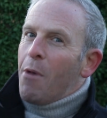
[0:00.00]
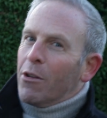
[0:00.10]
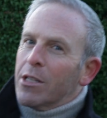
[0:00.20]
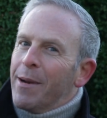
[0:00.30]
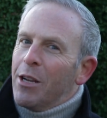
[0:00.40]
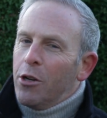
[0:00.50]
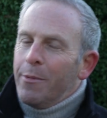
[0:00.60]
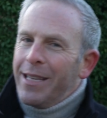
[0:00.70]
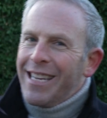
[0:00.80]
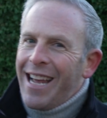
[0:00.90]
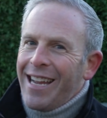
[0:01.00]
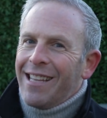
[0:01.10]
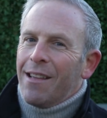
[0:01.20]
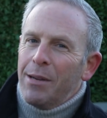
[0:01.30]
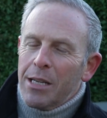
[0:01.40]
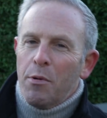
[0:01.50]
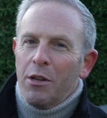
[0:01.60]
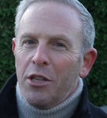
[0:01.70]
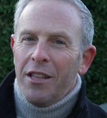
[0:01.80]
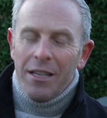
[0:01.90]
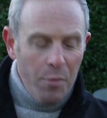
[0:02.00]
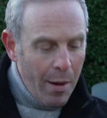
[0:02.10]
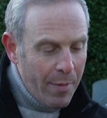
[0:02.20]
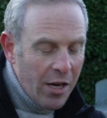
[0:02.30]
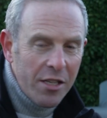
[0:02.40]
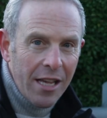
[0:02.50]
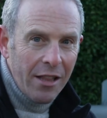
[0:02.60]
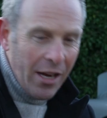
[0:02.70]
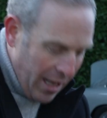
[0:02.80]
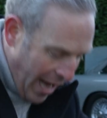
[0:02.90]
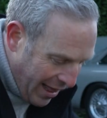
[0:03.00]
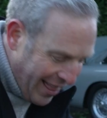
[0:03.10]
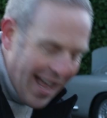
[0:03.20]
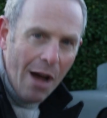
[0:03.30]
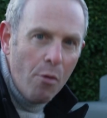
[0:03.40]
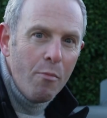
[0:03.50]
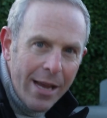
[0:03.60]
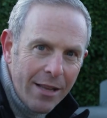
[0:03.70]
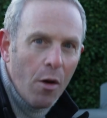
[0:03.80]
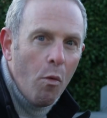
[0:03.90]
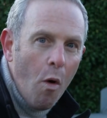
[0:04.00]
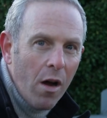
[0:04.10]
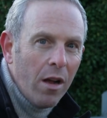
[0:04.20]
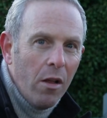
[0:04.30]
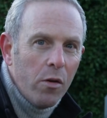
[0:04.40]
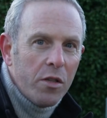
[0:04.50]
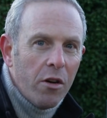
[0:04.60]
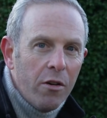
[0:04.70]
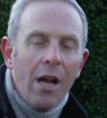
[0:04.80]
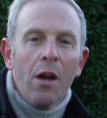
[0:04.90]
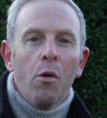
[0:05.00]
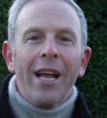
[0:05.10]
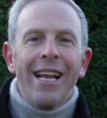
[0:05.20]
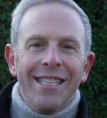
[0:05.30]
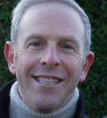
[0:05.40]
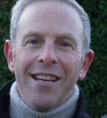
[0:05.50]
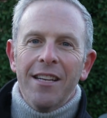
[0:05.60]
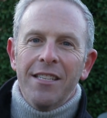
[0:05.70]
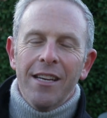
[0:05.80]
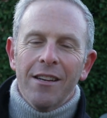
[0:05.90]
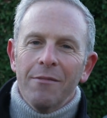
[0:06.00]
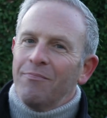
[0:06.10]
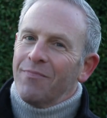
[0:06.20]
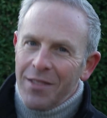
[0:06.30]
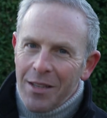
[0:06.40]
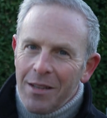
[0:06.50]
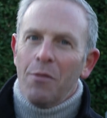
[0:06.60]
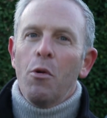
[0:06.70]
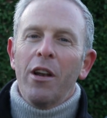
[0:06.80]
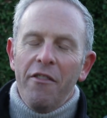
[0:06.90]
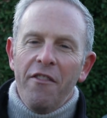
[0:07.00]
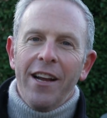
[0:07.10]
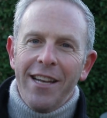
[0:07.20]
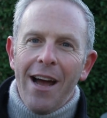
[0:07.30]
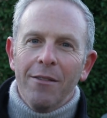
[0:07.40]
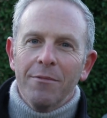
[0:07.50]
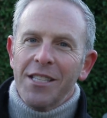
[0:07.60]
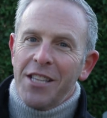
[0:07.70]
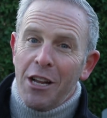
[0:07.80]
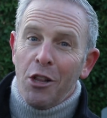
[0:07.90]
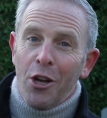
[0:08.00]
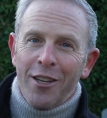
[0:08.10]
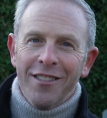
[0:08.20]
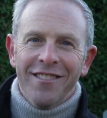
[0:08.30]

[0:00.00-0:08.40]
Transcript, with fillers: Martin's been good to me today. Let me just put it to you this way, because they're going to allow me to walk closer. Will I get to touch it? We're going to find out. Let's take a look.